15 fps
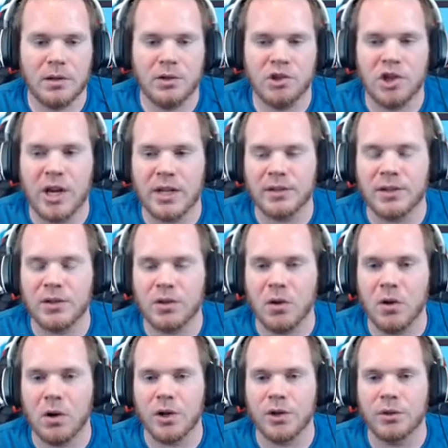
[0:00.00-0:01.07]
Chances
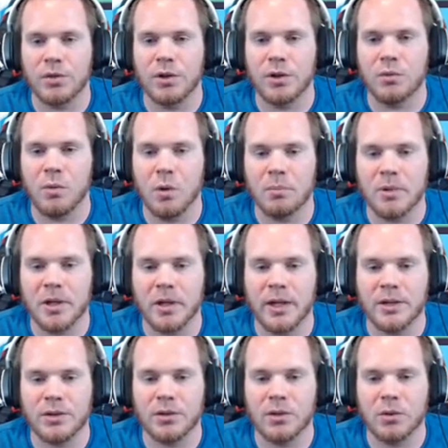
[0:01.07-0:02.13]
are you won't be
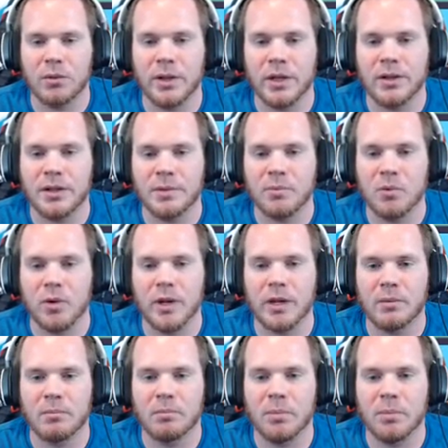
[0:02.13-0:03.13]
lantern only at this point,